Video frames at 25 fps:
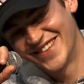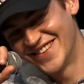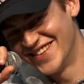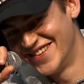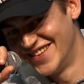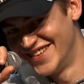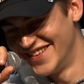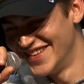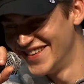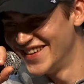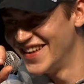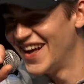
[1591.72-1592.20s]

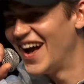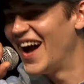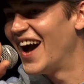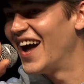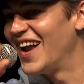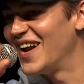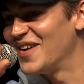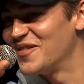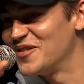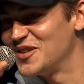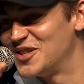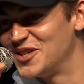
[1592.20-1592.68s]
Tomorrow everyone's
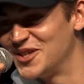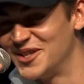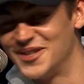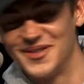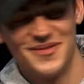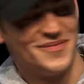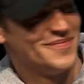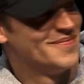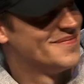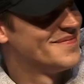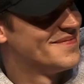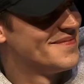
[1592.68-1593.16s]
going to come up
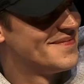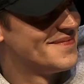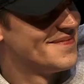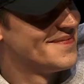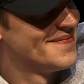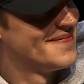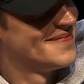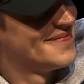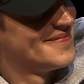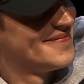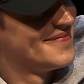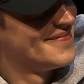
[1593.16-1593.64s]
here in
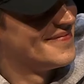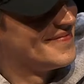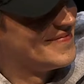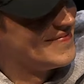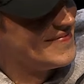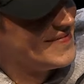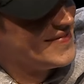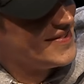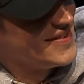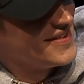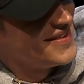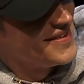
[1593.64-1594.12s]
Kim
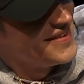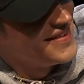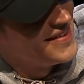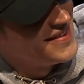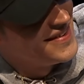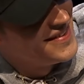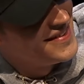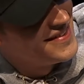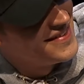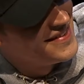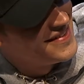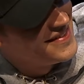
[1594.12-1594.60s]
Possible
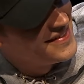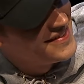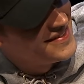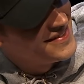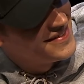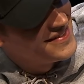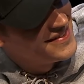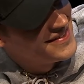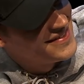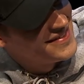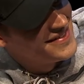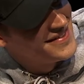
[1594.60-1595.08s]
cosplay. Just
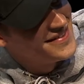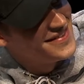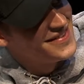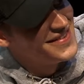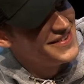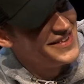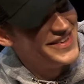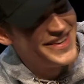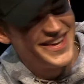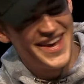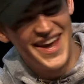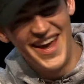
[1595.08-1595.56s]
wait.
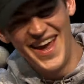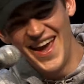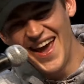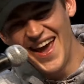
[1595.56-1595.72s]
See